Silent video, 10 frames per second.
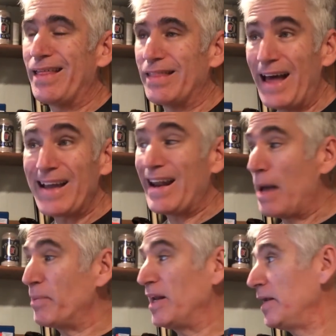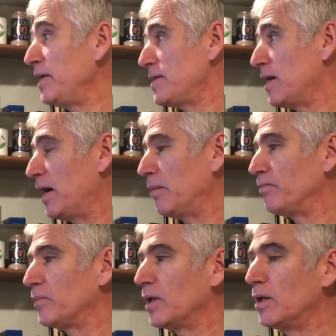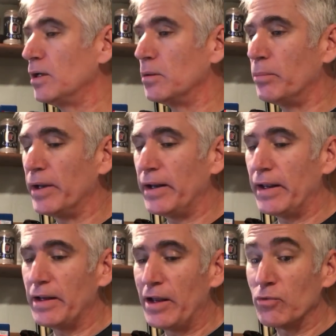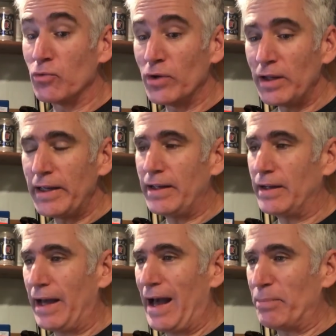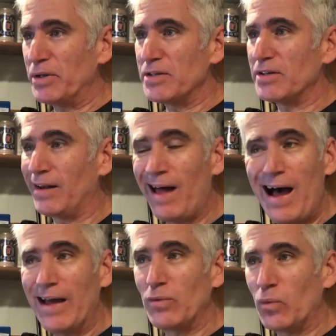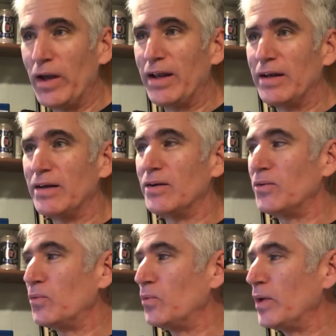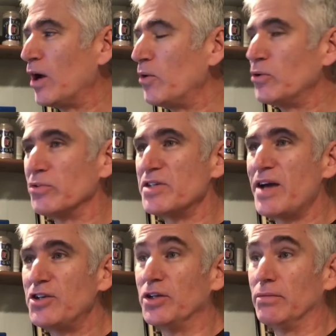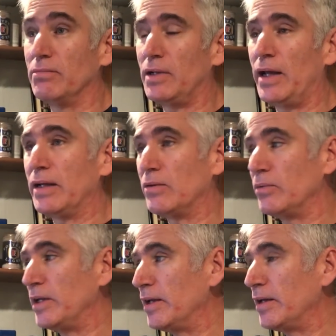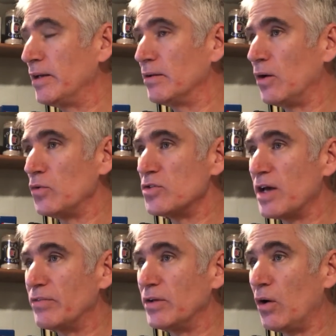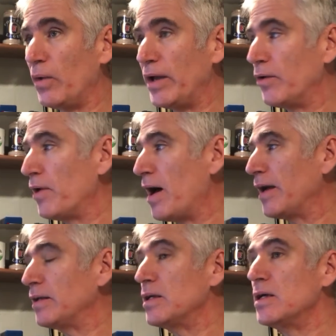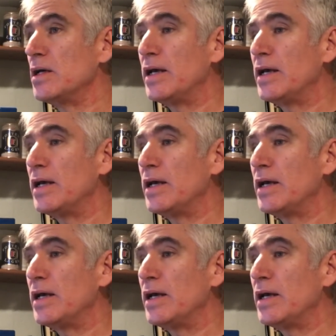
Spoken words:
that can happen at any time. But it really happens a lot when we go into a recession like we did in 07, 08, 09,